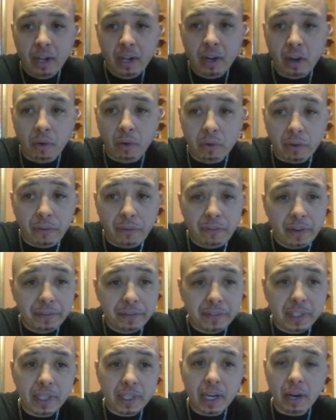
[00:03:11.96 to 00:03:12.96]
over
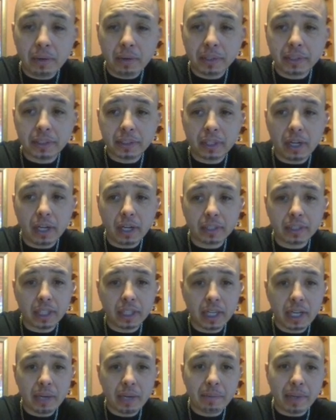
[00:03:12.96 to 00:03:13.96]
15 hours talk
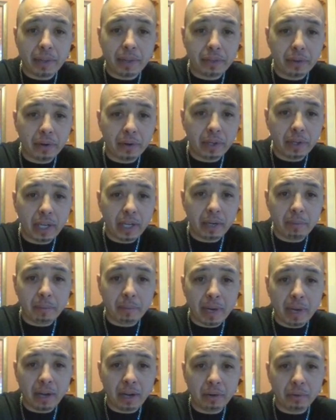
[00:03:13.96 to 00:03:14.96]
time, and
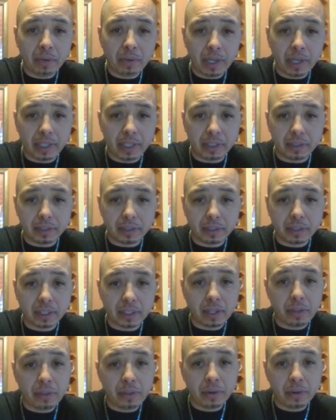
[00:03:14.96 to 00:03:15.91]
38-mile range,